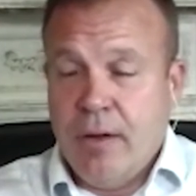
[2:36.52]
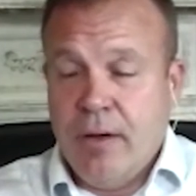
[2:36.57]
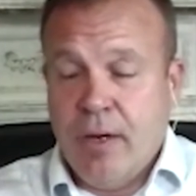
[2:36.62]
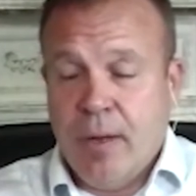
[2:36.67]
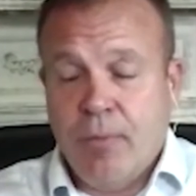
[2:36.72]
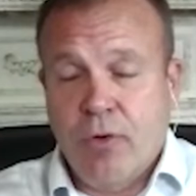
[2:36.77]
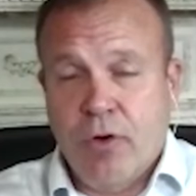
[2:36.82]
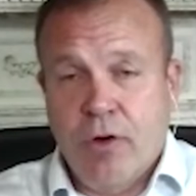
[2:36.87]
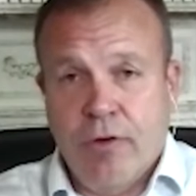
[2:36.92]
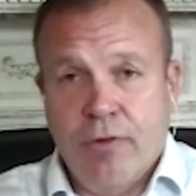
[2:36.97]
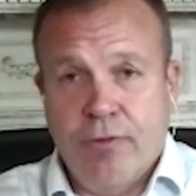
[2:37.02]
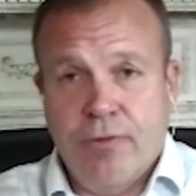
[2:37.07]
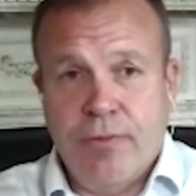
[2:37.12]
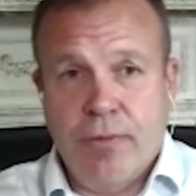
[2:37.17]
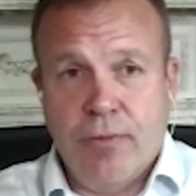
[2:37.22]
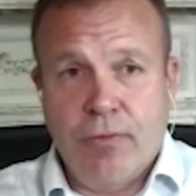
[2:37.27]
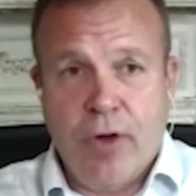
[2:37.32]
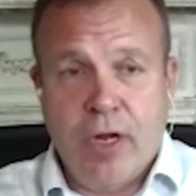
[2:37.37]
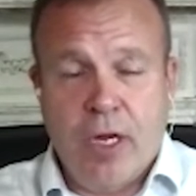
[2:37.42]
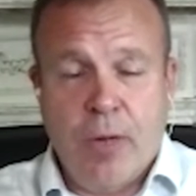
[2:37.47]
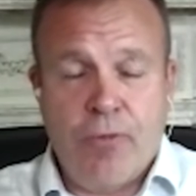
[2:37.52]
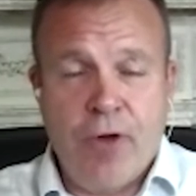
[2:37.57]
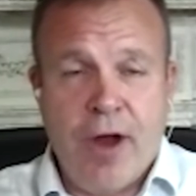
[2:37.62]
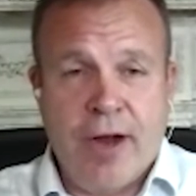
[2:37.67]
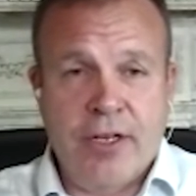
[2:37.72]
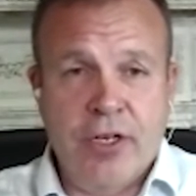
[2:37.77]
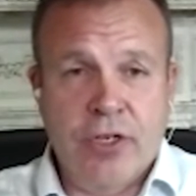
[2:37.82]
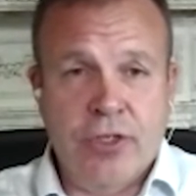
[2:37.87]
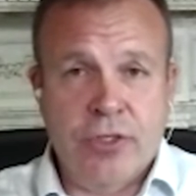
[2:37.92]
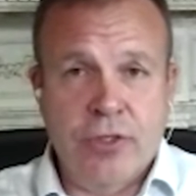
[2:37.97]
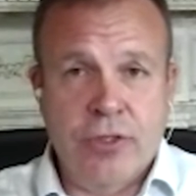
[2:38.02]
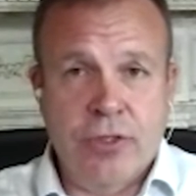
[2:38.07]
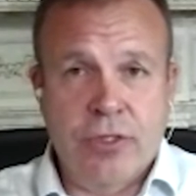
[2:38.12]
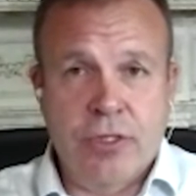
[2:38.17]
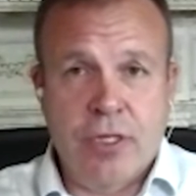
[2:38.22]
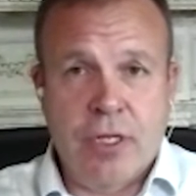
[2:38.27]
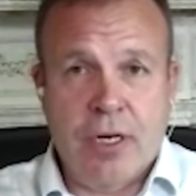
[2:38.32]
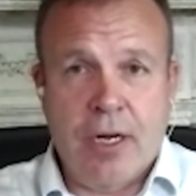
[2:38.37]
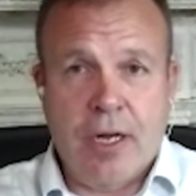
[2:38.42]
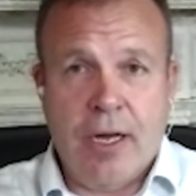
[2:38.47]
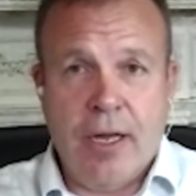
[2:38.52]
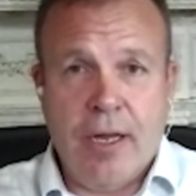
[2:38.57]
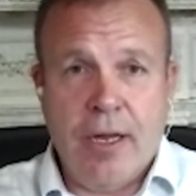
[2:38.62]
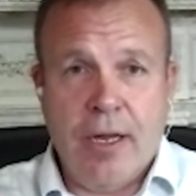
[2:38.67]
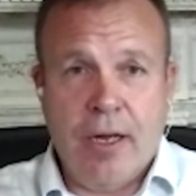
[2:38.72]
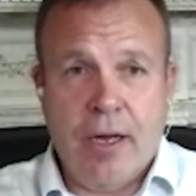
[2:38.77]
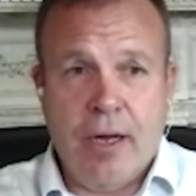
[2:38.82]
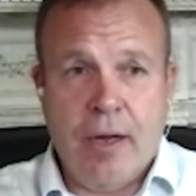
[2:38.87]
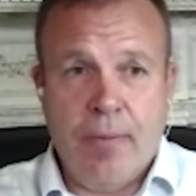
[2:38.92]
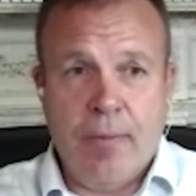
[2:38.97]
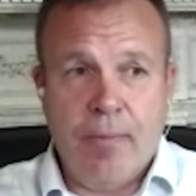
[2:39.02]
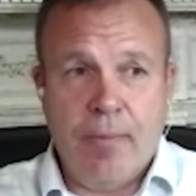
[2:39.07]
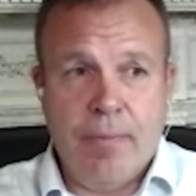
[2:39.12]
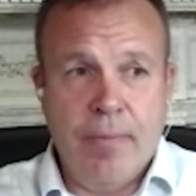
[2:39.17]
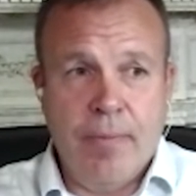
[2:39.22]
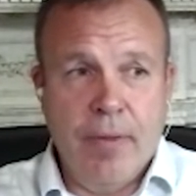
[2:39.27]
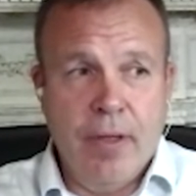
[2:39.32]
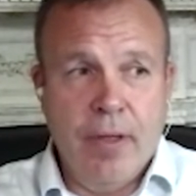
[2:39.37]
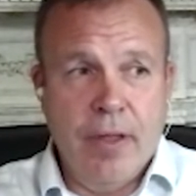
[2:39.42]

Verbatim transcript: a number of reiki practitioners that i um,